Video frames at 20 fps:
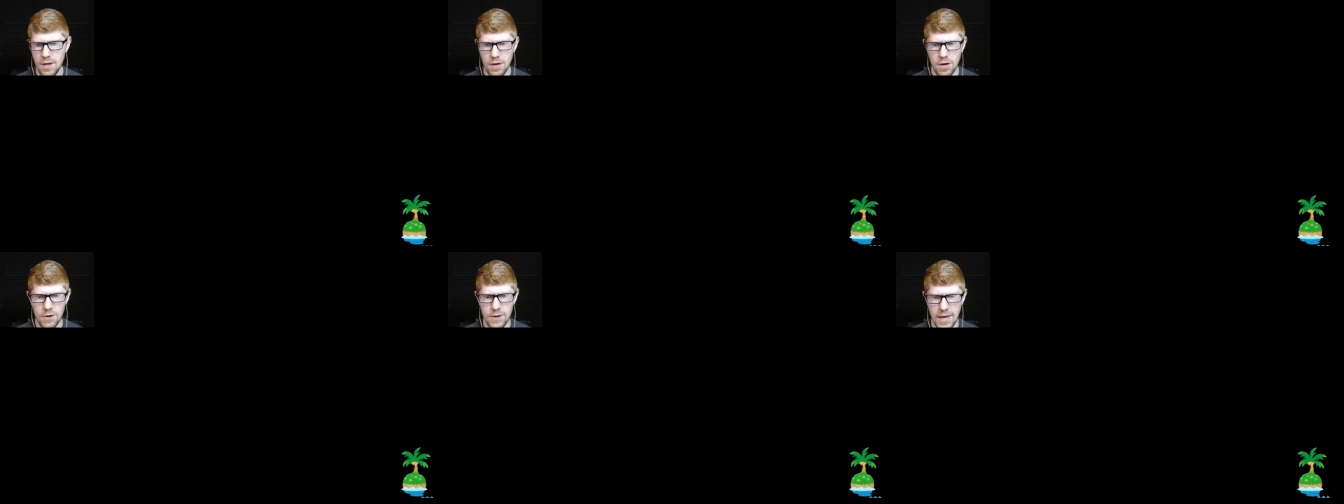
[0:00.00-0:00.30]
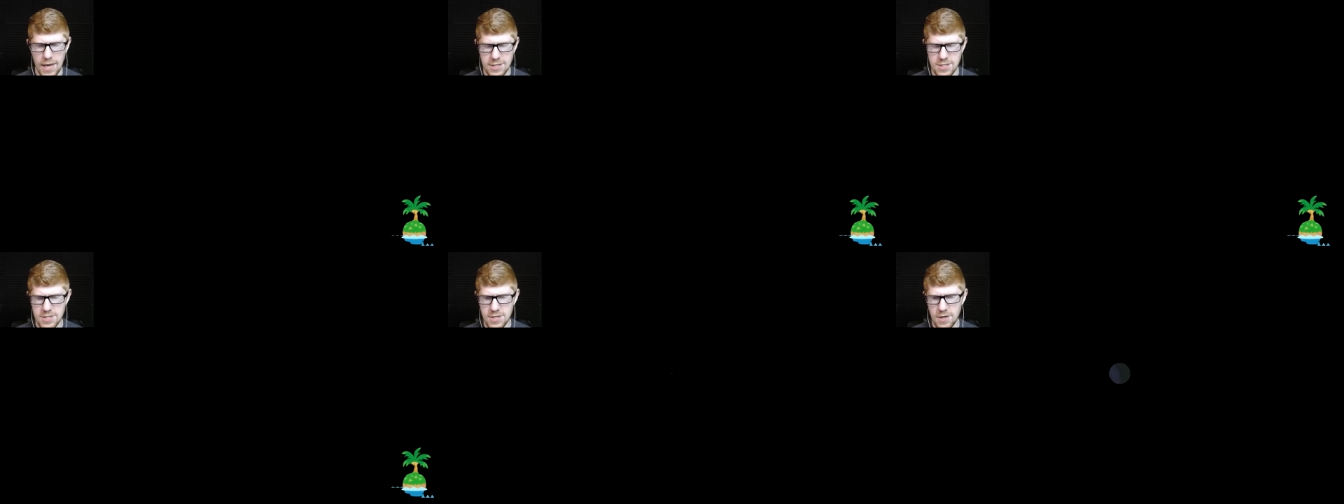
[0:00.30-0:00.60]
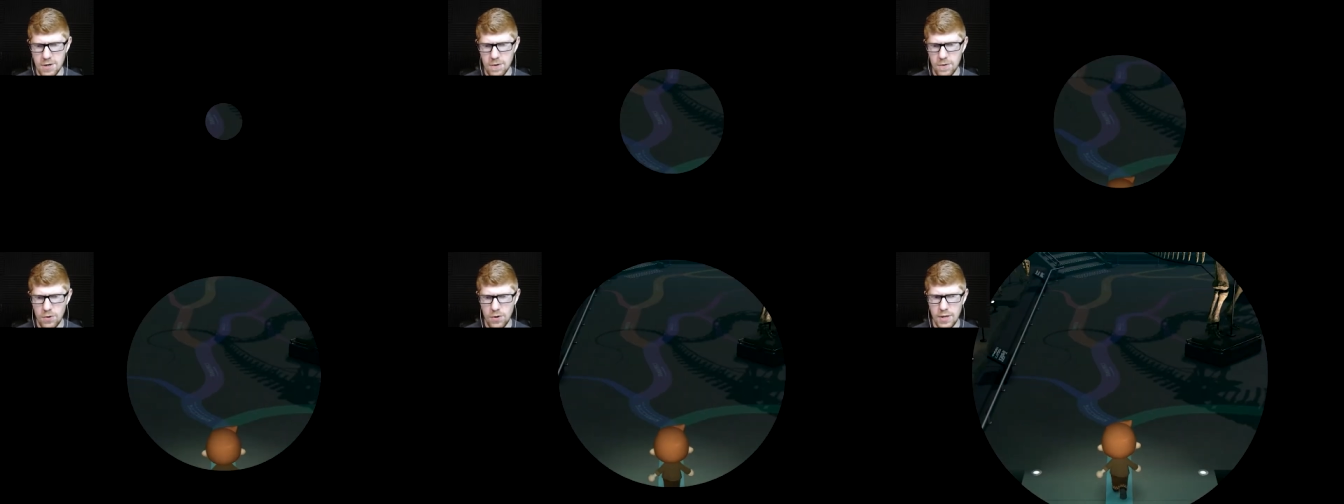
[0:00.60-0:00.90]
Okay,
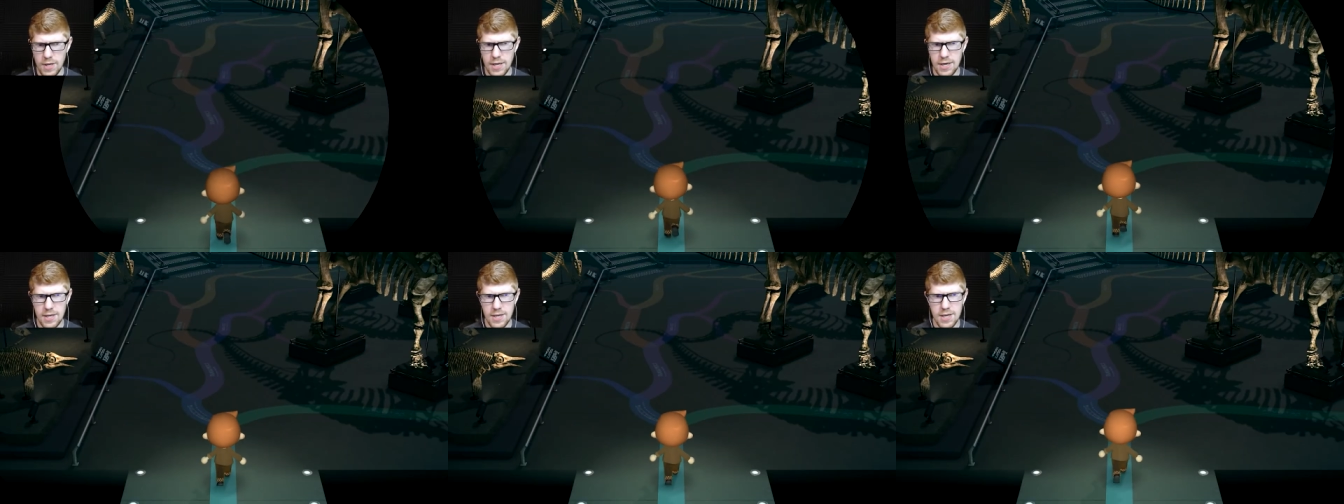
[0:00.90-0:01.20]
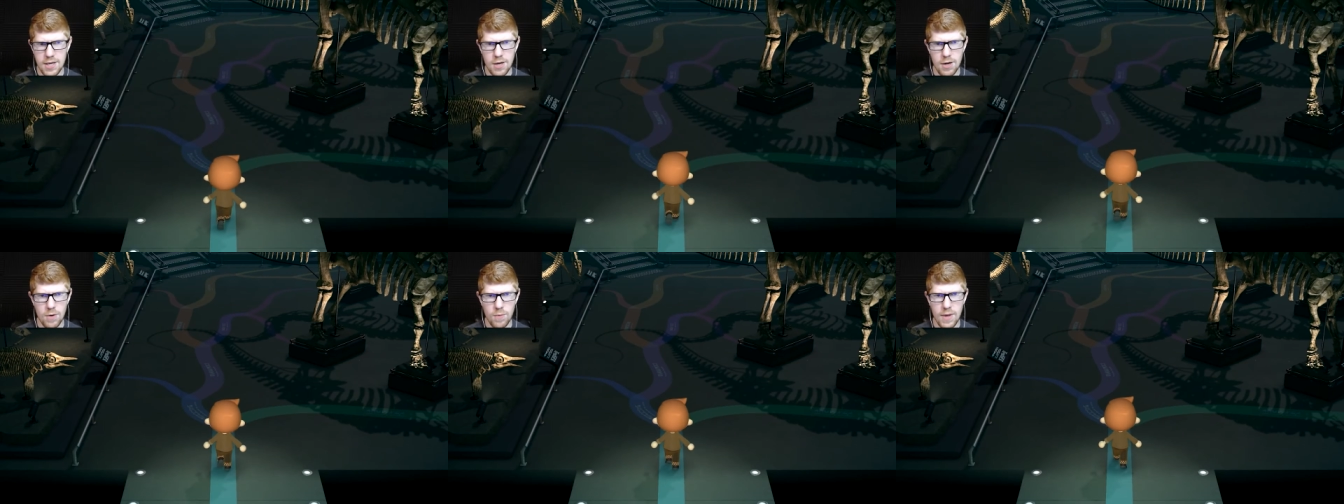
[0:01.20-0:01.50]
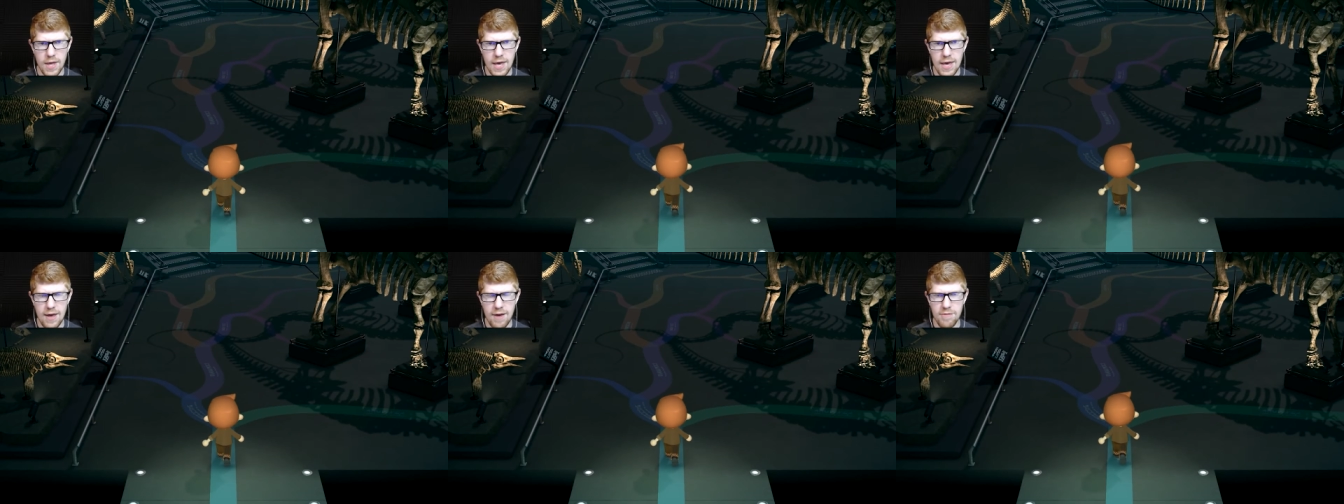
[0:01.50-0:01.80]
so in here
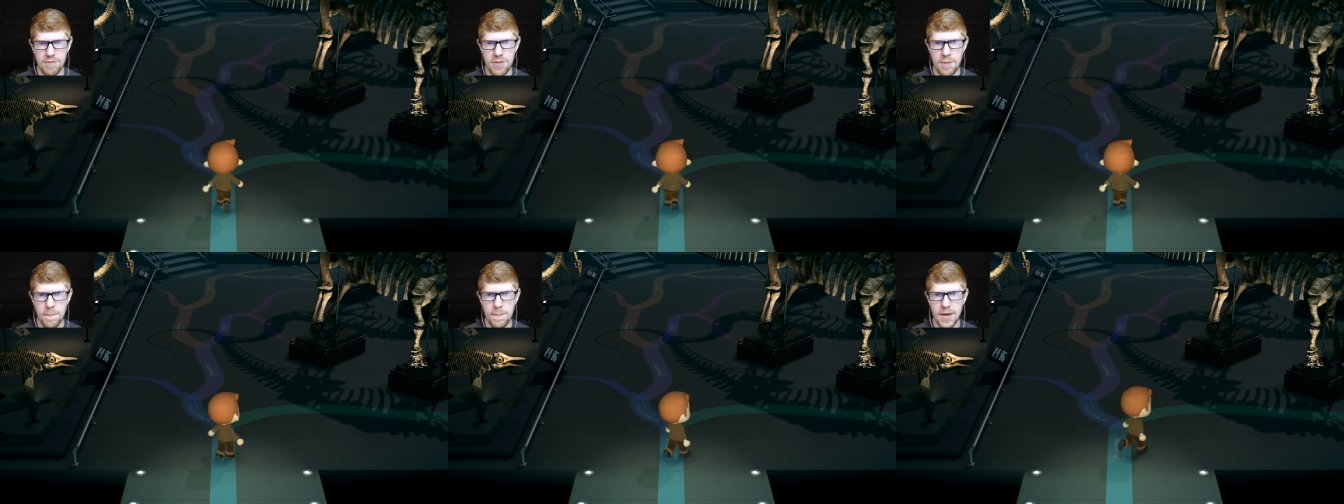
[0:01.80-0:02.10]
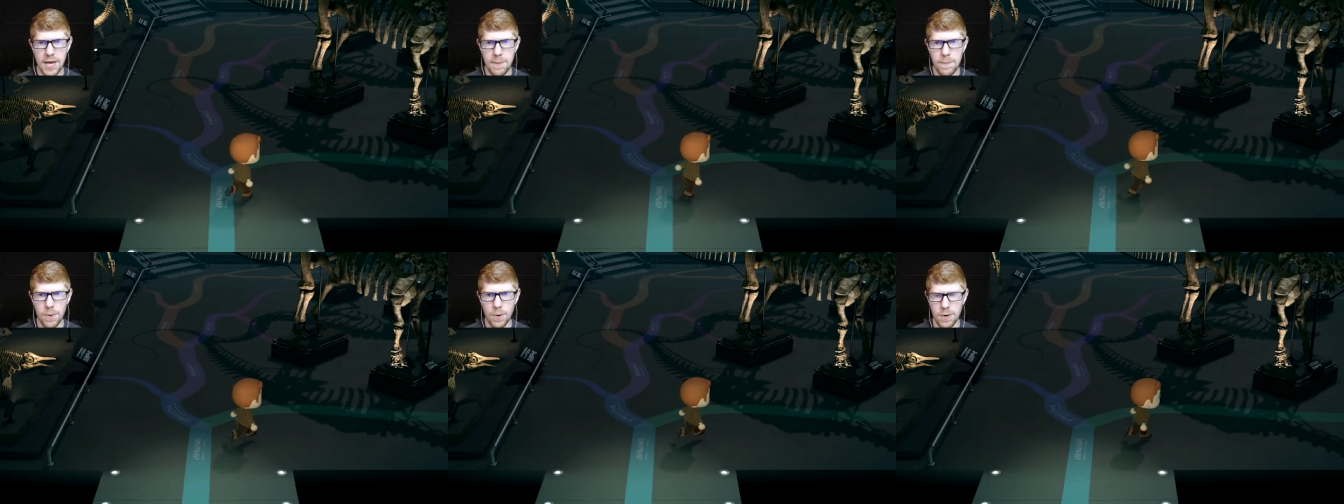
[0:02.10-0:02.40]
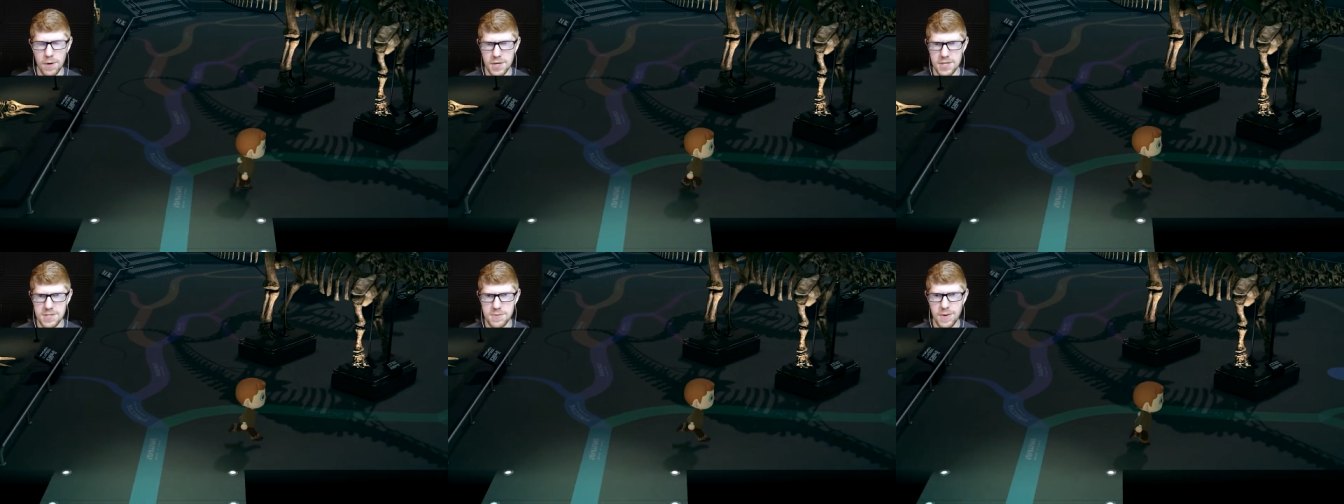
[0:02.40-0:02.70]
we have the big
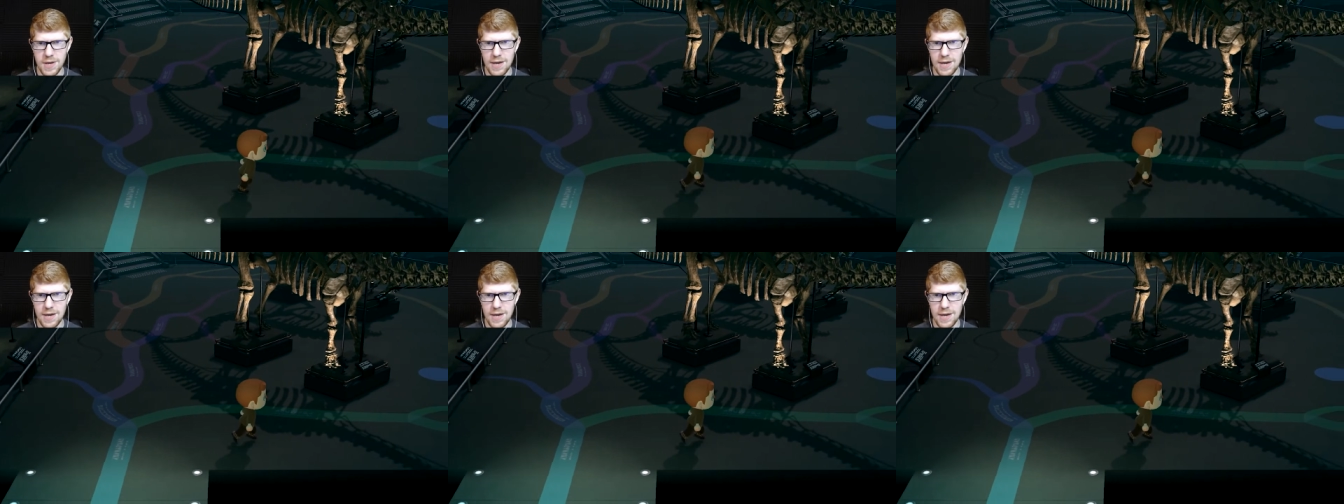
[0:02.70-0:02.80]
boys.